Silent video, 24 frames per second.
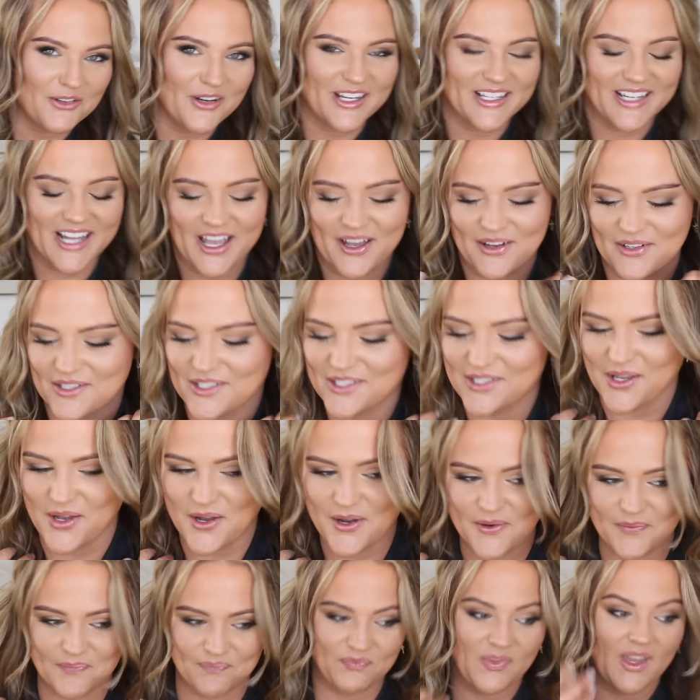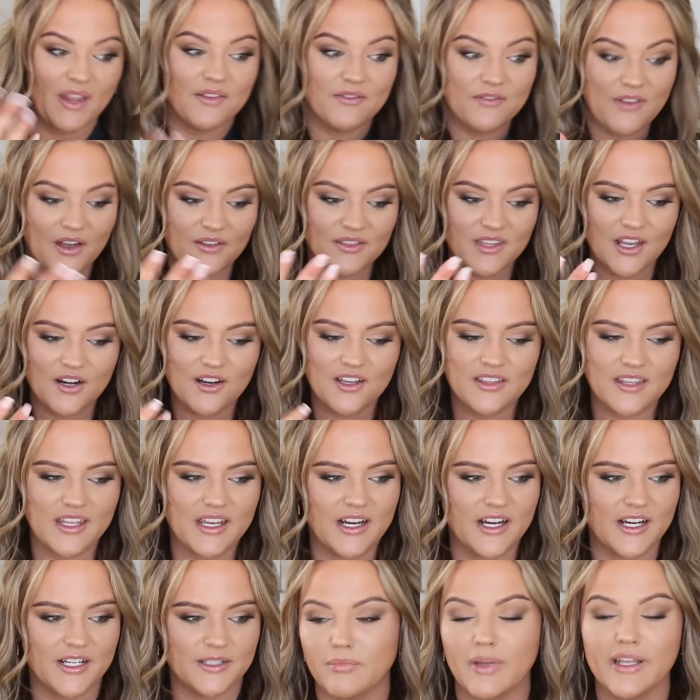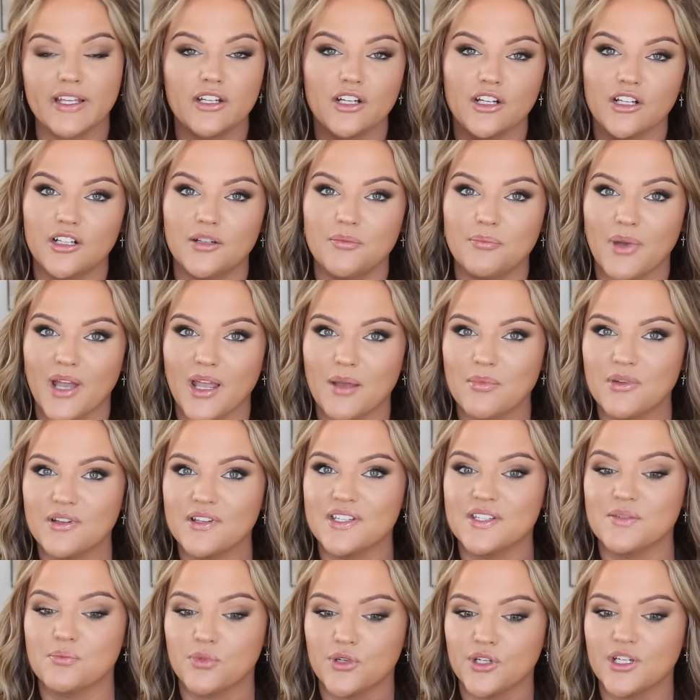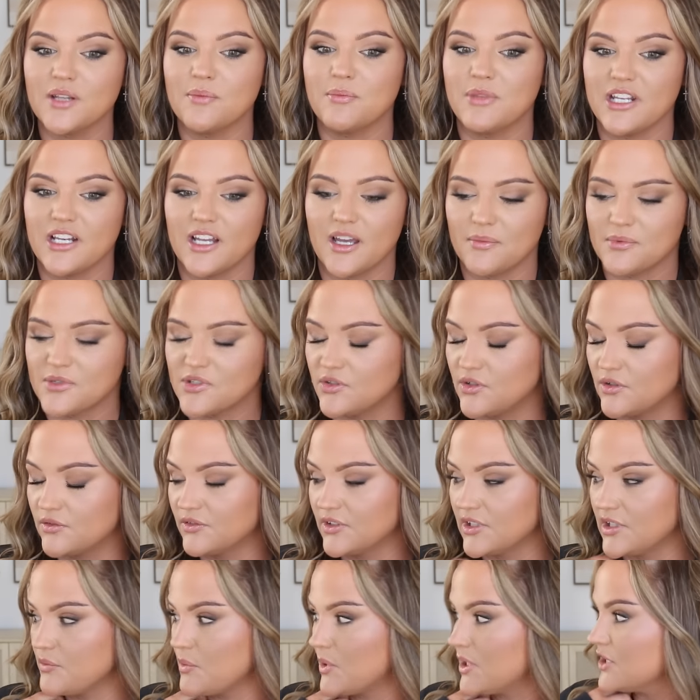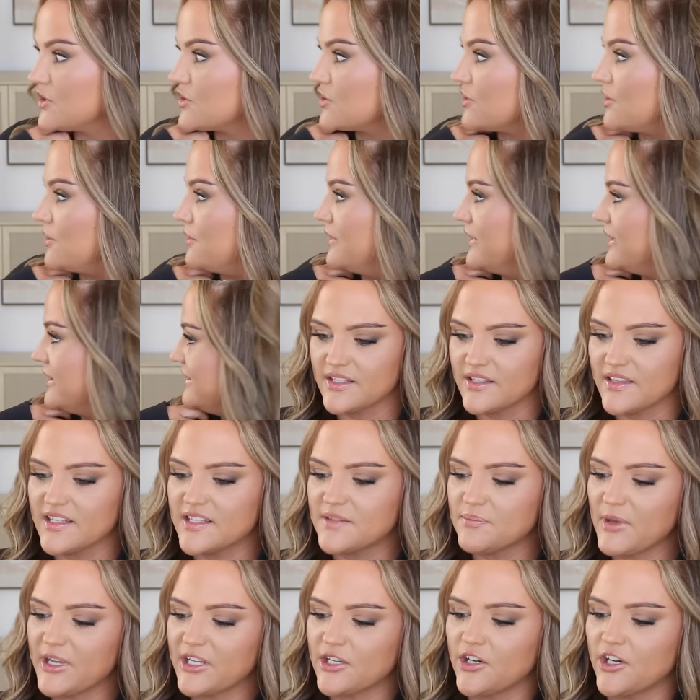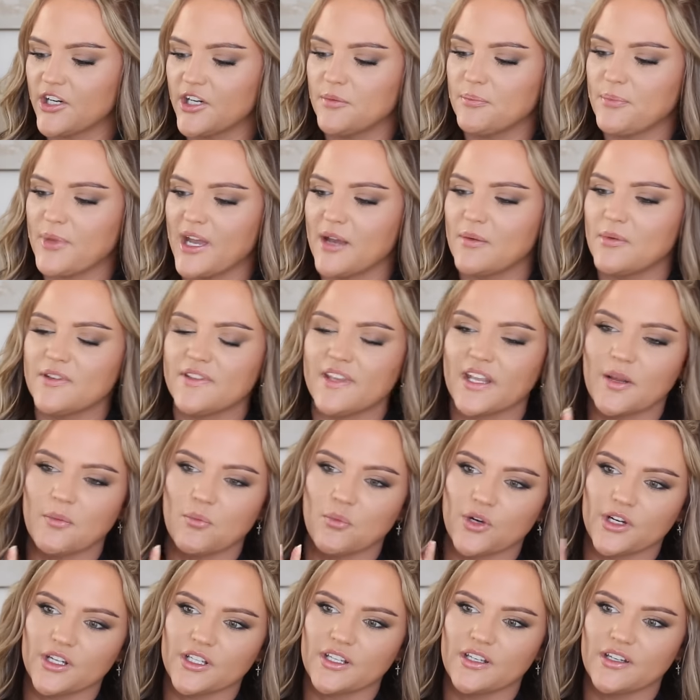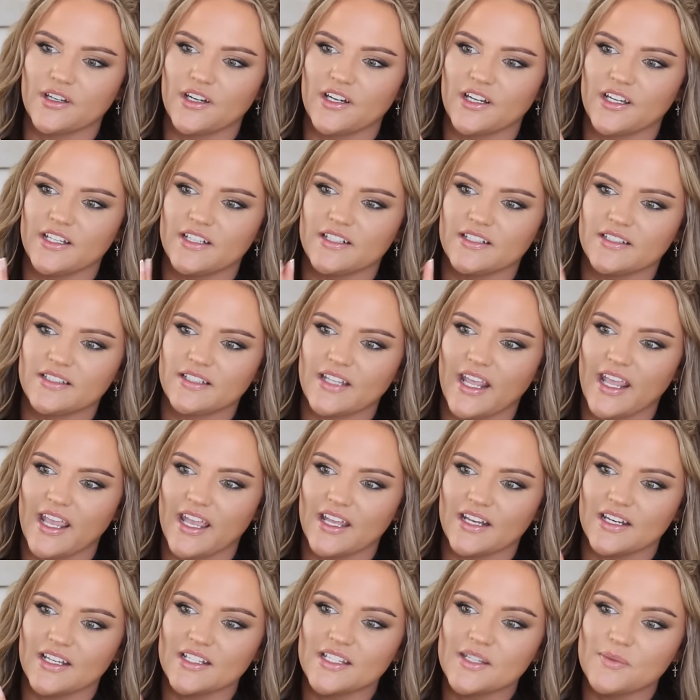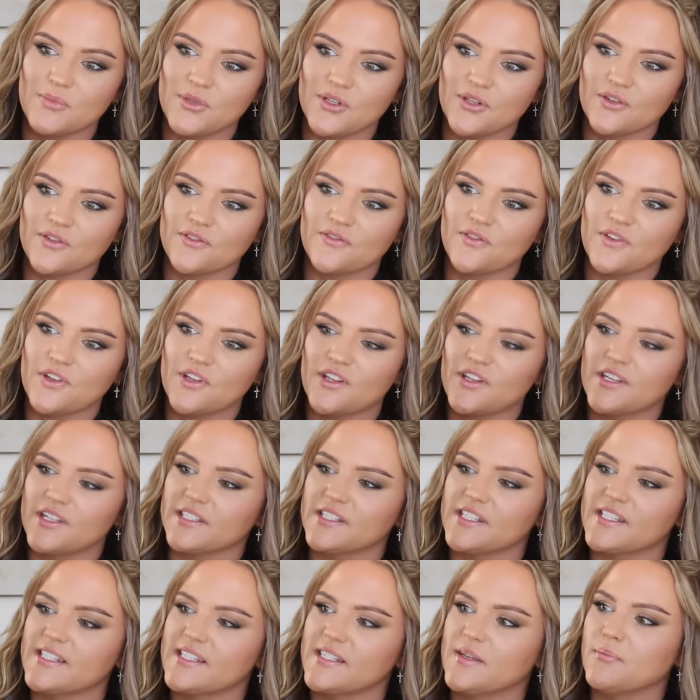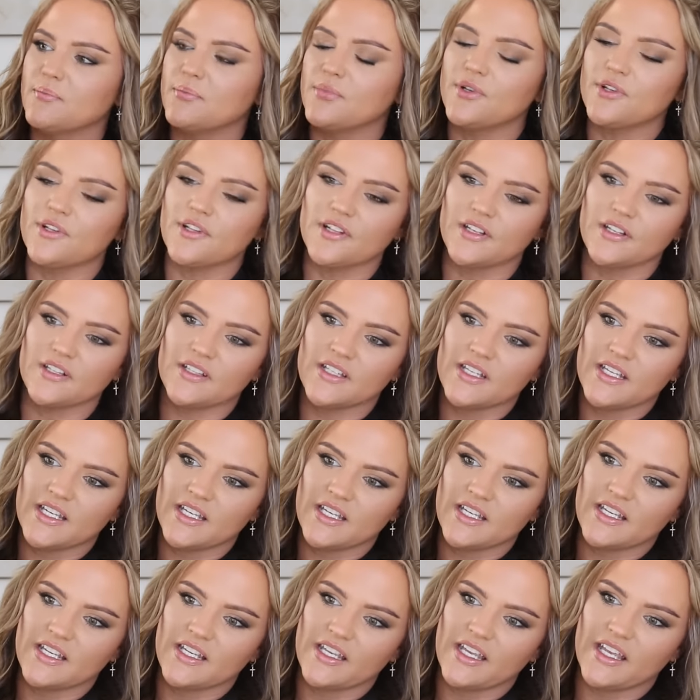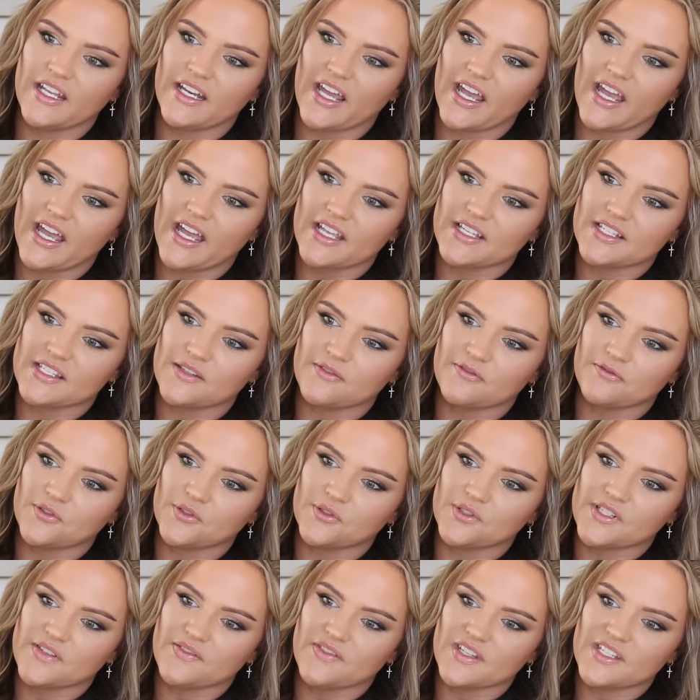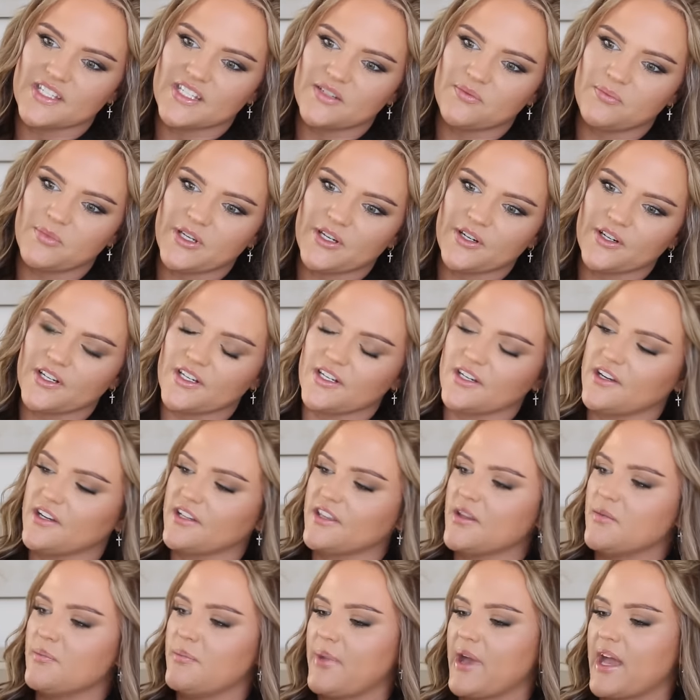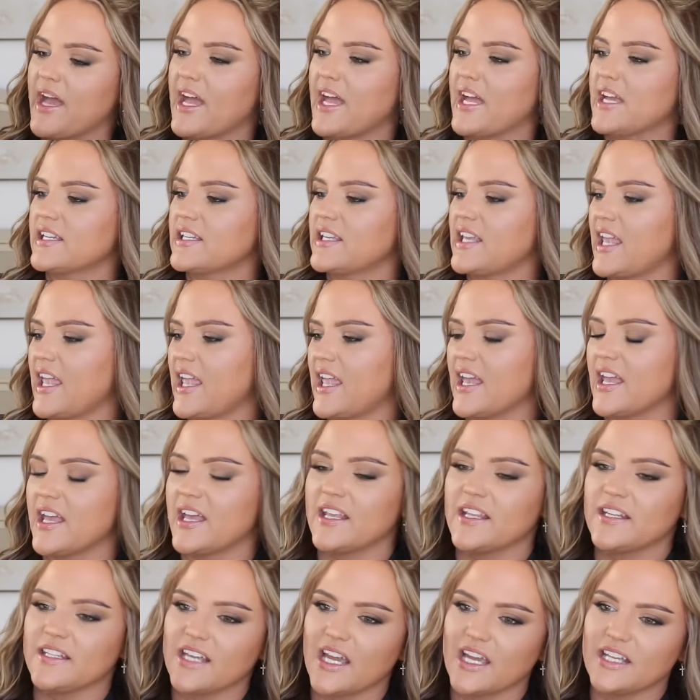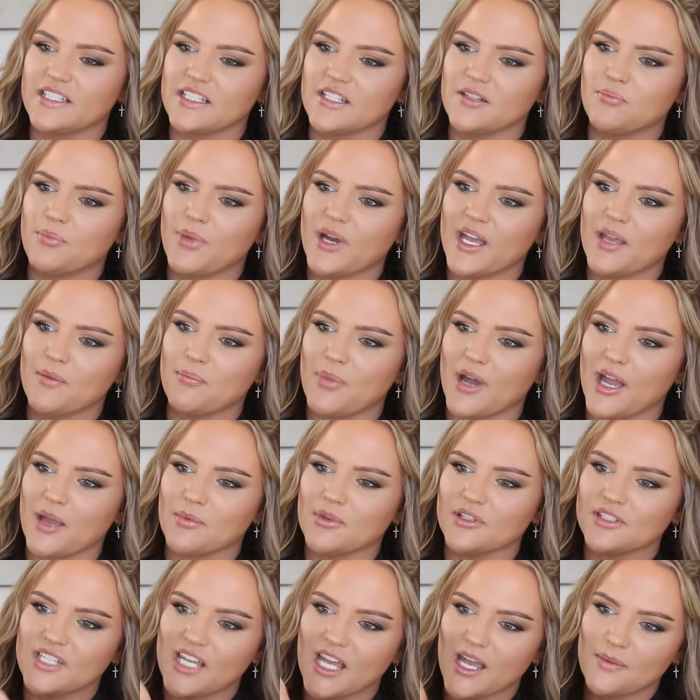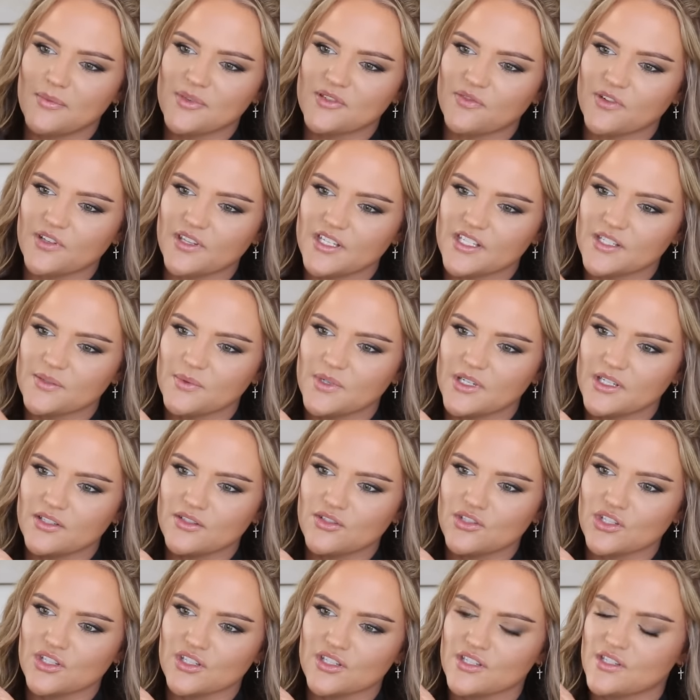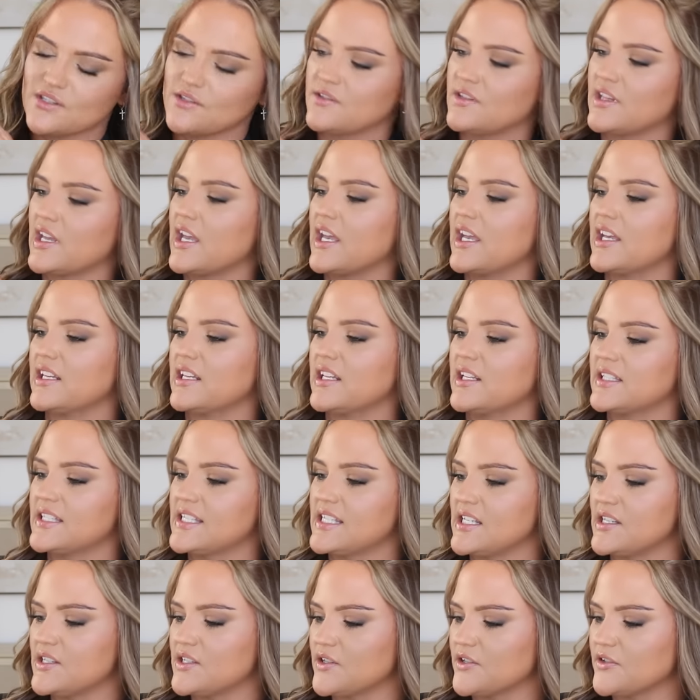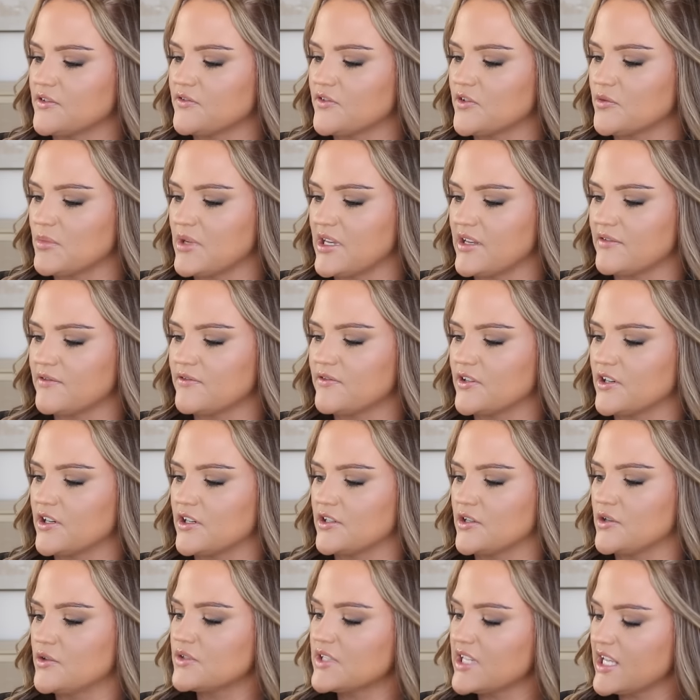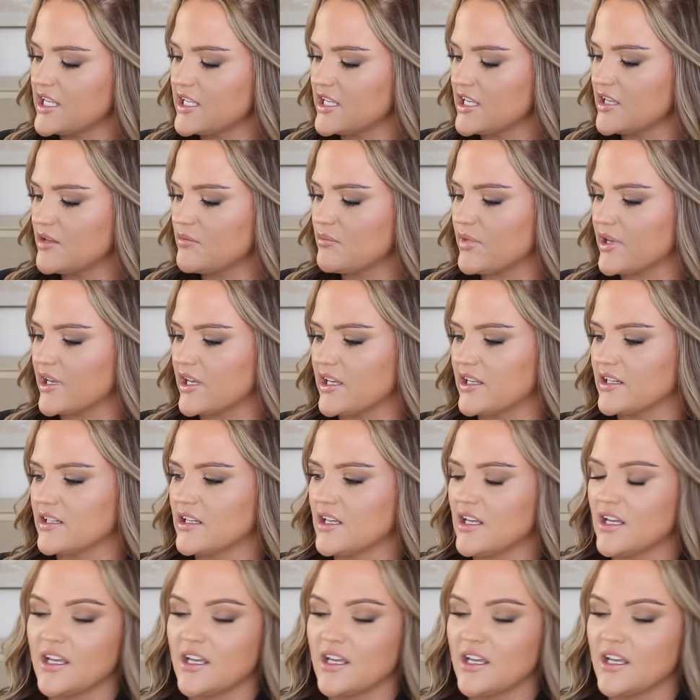right now. So found that on there. My current Bible is pretty beat up, so I don't really want to show it. This is my current Bible that I'm working on, and it's beautiful. It's simple. It has the fruits of the spirit on the back, and I did buy Bible tabs for this one just so that it's easier for me for note taking, but